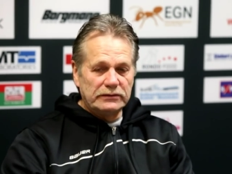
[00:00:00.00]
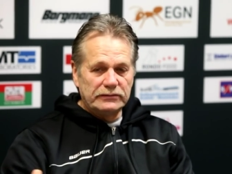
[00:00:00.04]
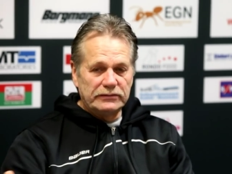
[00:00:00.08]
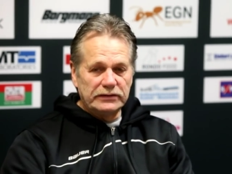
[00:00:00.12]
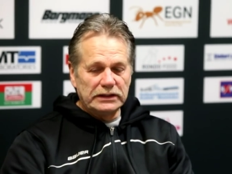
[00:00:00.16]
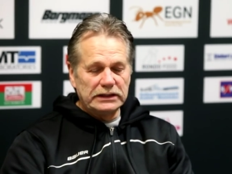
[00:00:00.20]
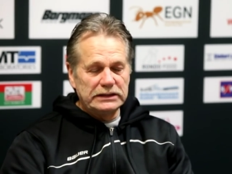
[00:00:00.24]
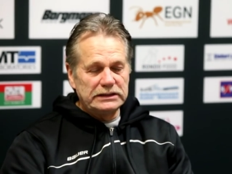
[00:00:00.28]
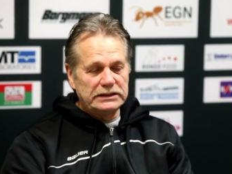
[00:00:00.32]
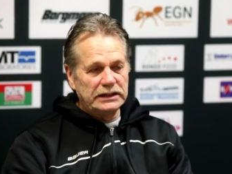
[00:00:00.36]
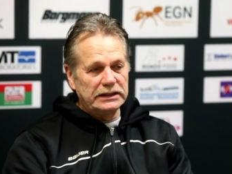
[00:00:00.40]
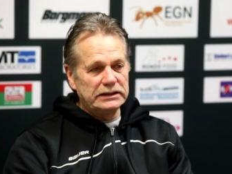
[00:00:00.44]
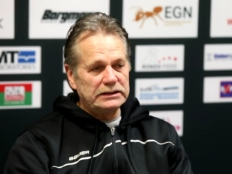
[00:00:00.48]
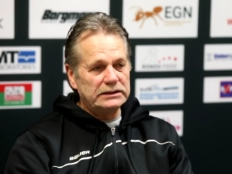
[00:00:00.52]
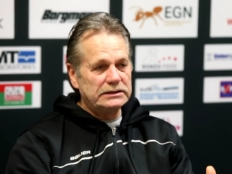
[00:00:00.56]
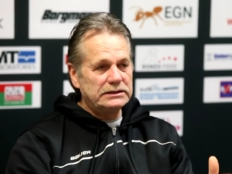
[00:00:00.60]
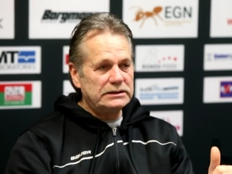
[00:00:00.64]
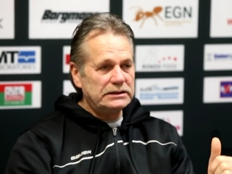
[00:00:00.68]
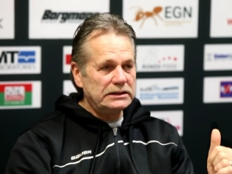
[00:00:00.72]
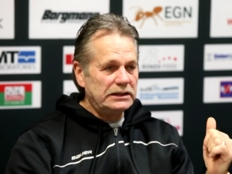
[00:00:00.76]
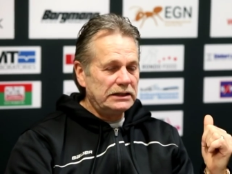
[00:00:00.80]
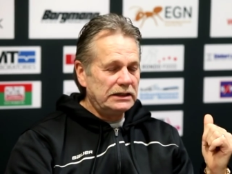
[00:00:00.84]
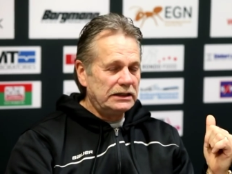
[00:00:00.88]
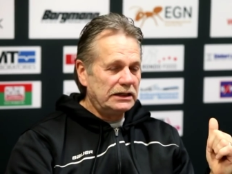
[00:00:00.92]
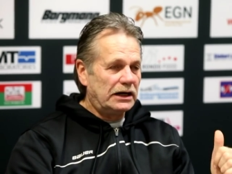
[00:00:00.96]
Billy take the
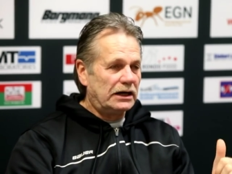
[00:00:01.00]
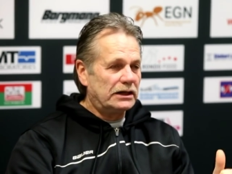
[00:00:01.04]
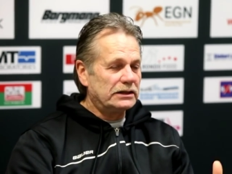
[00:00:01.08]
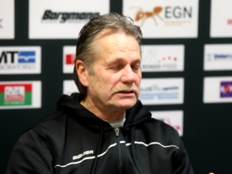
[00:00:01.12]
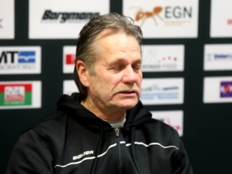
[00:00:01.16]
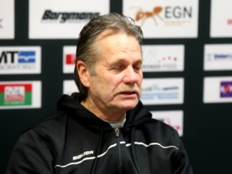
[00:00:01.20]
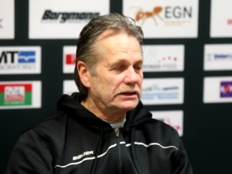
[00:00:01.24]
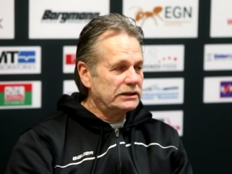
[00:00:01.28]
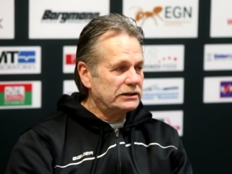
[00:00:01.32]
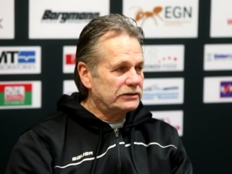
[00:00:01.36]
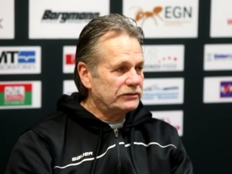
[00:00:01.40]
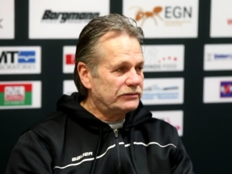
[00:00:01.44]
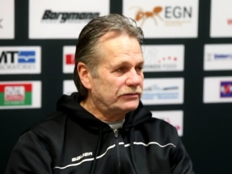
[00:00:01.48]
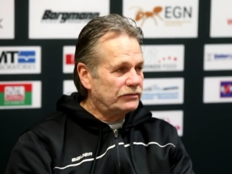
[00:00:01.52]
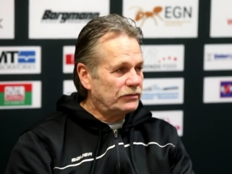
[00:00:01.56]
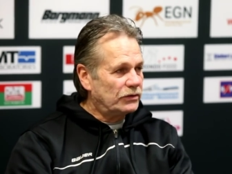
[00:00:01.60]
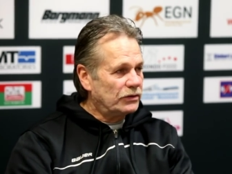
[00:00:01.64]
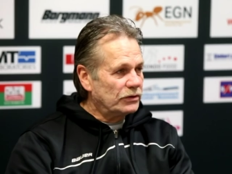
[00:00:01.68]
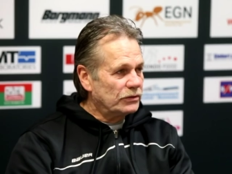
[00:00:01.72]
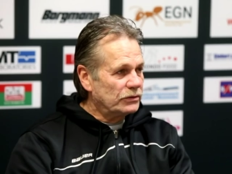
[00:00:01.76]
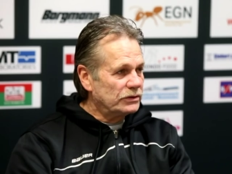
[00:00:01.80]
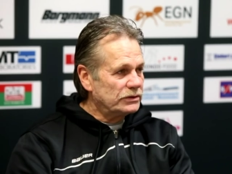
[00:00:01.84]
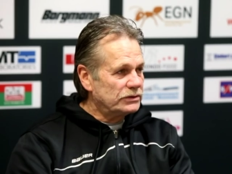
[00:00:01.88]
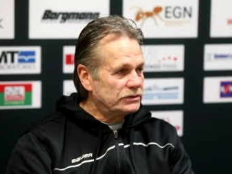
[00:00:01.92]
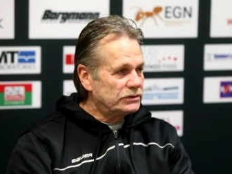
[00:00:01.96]
D, I'll take the
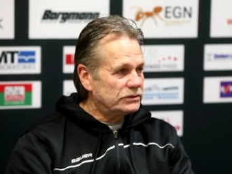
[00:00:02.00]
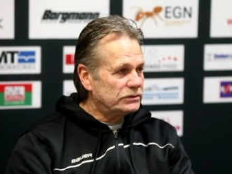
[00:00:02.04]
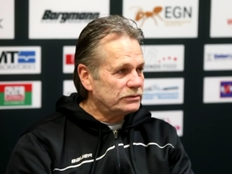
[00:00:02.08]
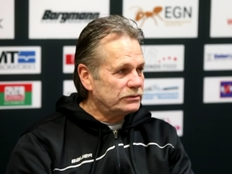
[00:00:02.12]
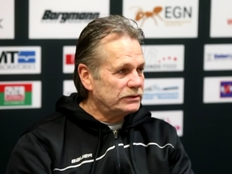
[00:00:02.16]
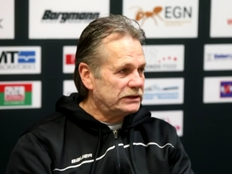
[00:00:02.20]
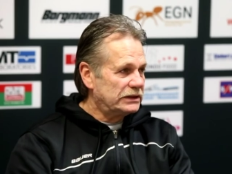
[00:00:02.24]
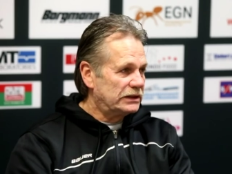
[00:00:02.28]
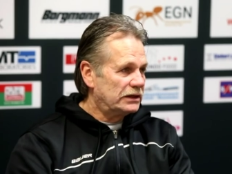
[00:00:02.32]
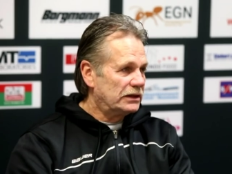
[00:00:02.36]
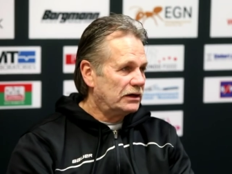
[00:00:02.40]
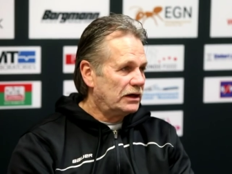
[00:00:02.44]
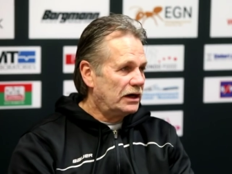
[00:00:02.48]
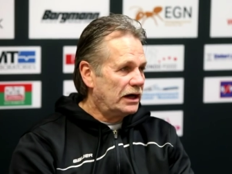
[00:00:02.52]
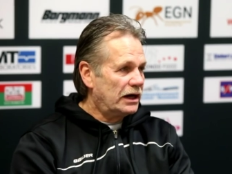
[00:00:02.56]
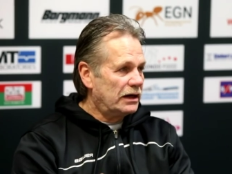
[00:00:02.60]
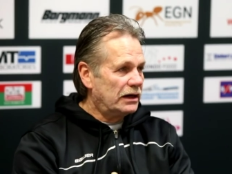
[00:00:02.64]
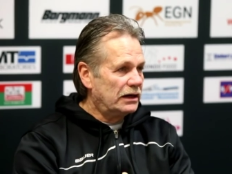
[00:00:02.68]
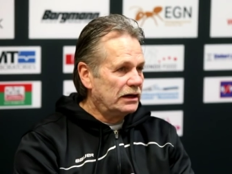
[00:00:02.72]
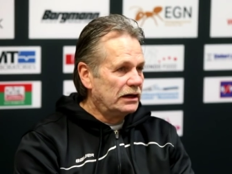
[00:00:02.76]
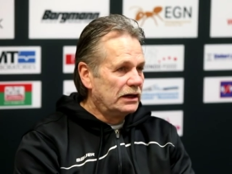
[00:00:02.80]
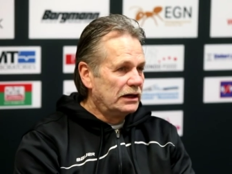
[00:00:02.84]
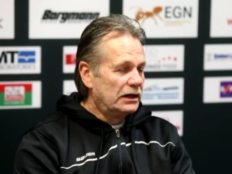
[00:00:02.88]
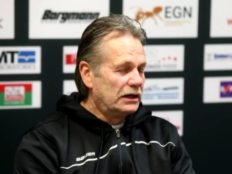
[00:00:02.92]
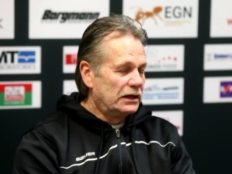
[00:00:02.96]
forwards. We did a lot
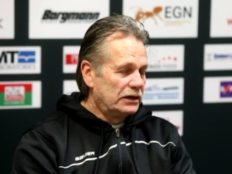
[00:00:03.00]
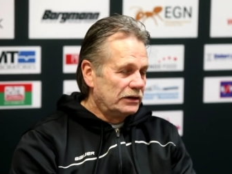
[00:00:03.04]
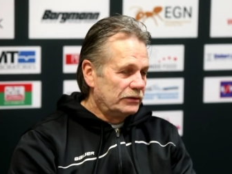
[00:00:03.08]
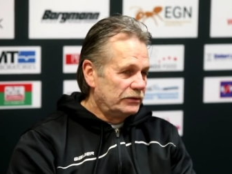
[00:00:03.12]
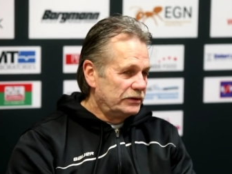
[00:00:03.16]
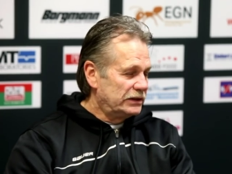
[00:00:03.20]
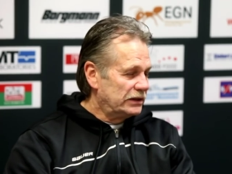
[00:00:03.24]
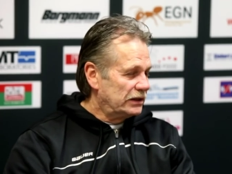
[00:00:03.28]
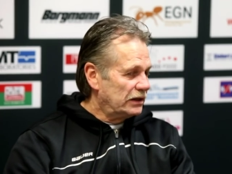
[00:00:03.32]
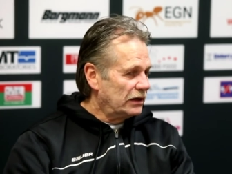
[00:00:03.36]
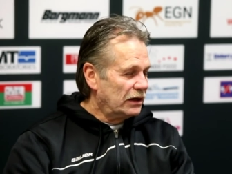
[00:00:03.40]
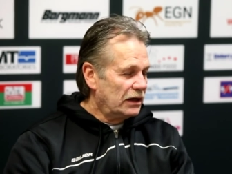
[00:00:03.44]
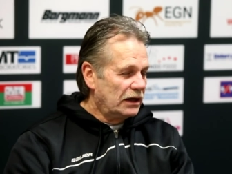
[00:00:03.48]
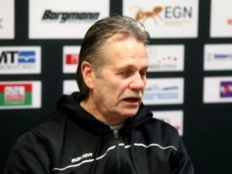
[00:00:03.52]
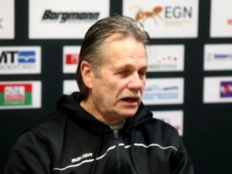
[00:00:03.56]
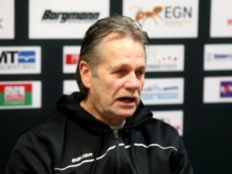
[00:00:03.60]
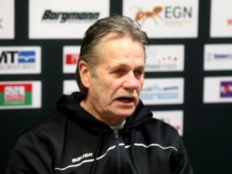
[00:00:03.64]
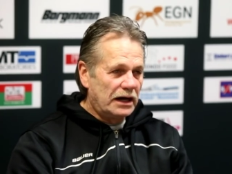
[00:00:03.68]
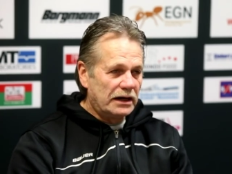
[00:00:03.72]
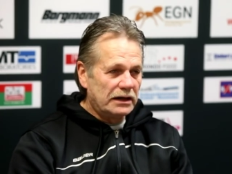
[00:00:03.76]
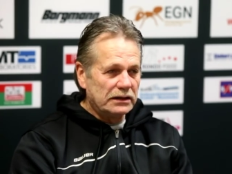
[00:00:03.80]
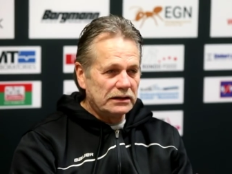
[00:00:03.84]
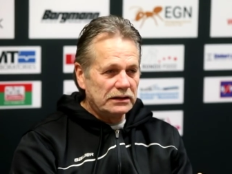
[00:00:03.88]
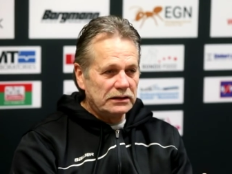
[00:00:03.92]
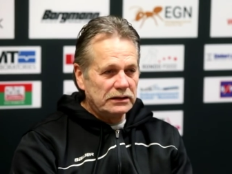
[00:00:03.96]
of we did a
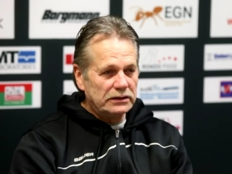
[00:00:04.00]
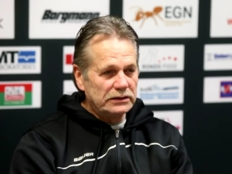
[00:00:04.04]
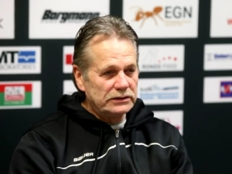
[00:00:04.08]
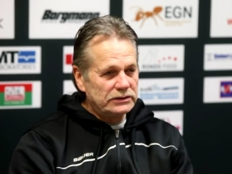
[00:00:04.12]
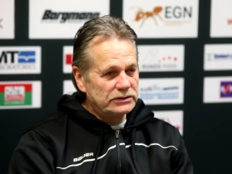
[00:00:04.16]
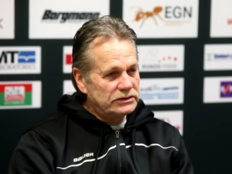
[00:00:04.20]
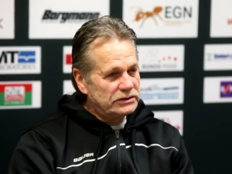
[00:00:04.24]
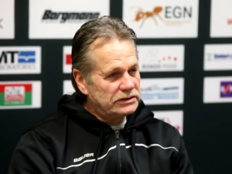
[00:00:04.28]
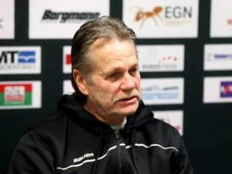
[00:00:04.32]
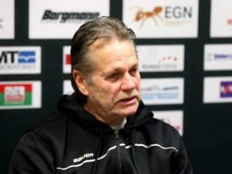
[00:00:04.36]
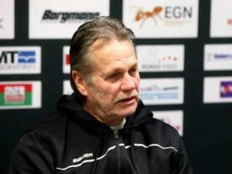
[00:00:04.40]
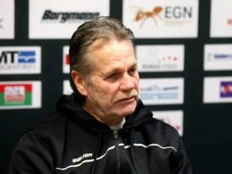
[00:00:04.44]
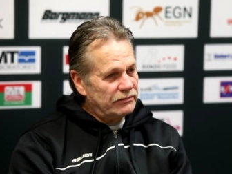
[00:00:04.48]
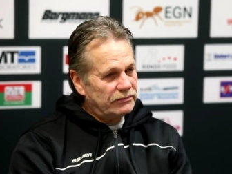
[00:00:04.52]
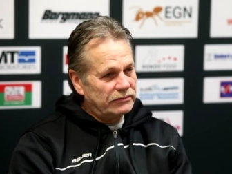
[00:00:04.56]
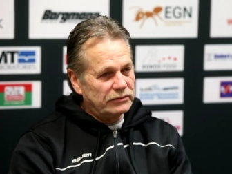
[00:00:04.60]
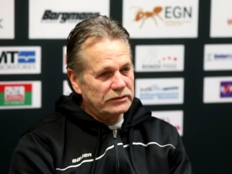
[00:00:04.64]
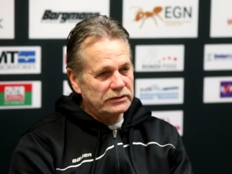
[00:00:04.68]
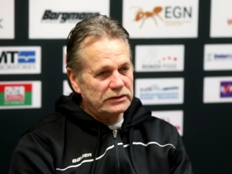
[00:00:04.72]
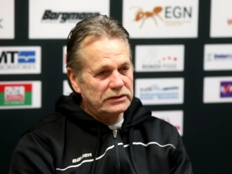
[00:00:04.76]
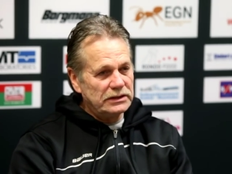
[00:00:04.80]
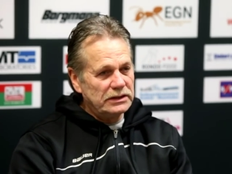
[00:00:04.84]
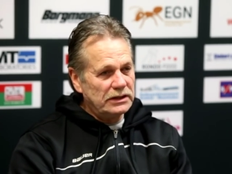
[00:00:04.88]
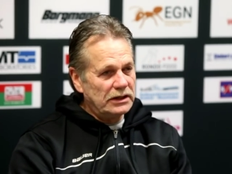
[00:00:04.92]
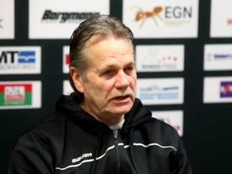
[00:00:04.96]
lot of good stuff
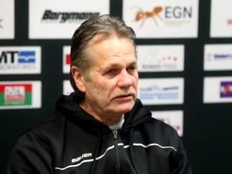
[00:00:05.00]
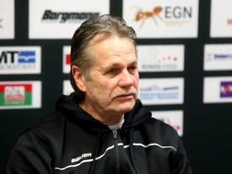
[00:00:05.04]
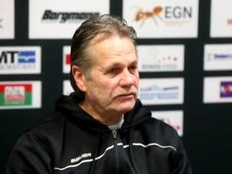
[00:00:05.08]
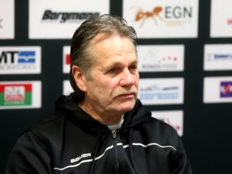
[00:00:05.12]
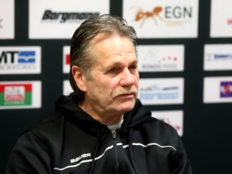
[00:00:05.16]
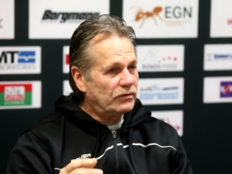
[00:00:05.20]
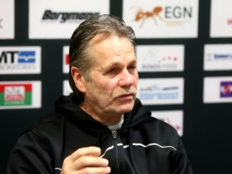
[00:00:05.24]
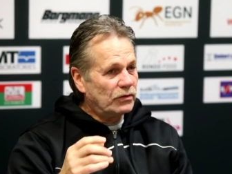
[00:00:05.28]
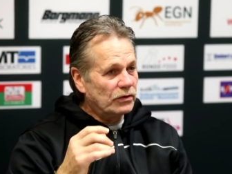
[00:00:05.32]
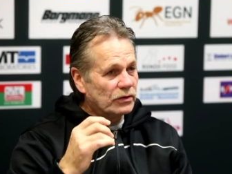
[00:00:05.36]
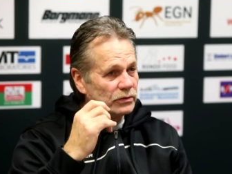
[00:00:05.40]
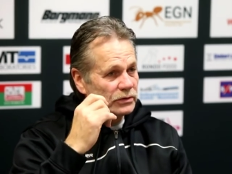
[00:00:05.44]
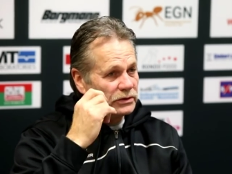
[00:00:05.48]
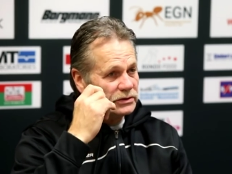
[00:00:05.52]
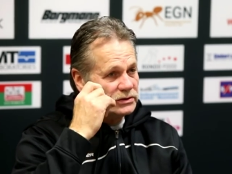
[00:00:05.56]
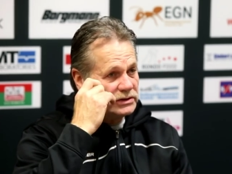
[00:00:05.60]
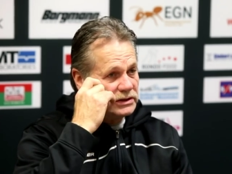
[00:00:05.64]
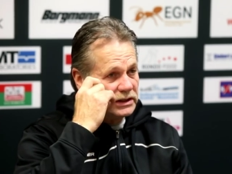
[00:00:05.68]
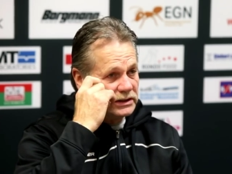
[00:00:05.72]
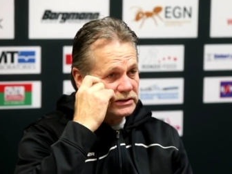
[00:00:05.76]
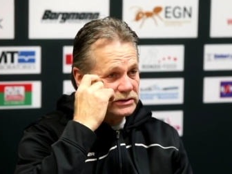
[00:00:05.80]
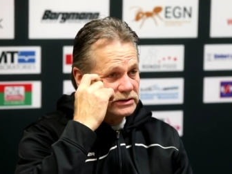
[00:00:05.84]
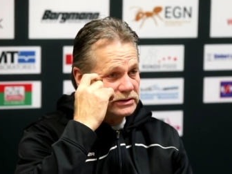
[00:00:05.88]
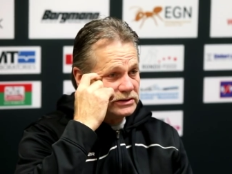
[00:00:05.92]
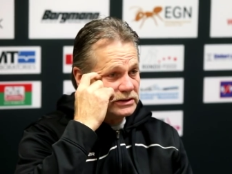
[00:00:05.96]
with the young forwards
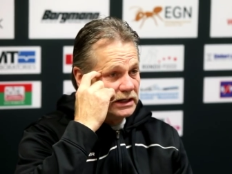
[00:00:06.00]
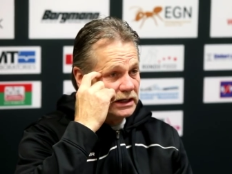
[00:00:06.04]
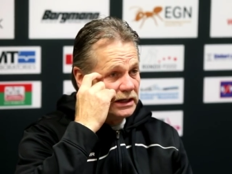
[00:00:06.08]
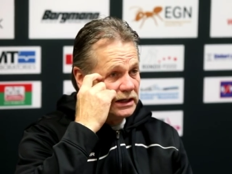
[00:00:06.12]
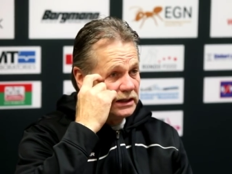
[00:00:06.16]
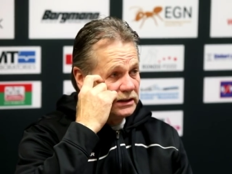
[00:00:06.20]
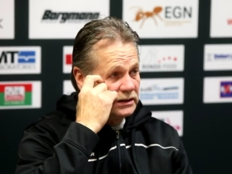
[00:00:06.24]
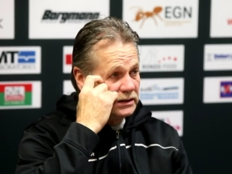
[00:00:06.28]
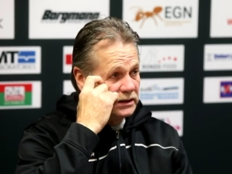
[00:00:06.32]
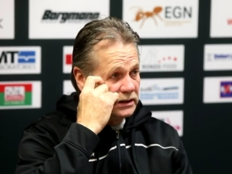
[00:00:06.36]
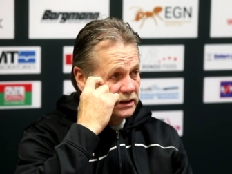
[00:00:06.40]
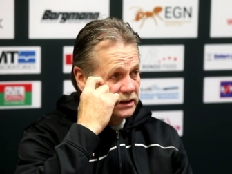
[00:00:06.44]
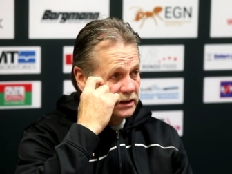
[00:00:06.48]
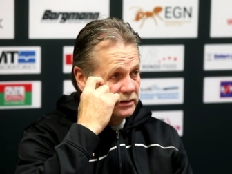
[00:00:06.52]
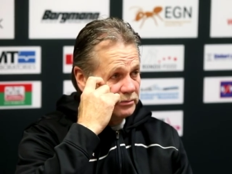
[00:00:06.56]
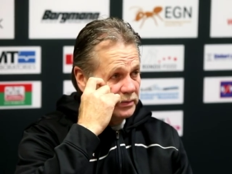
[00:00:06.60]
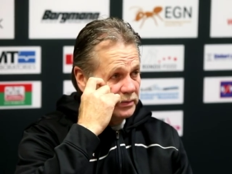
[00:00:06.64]
yesterday, uh,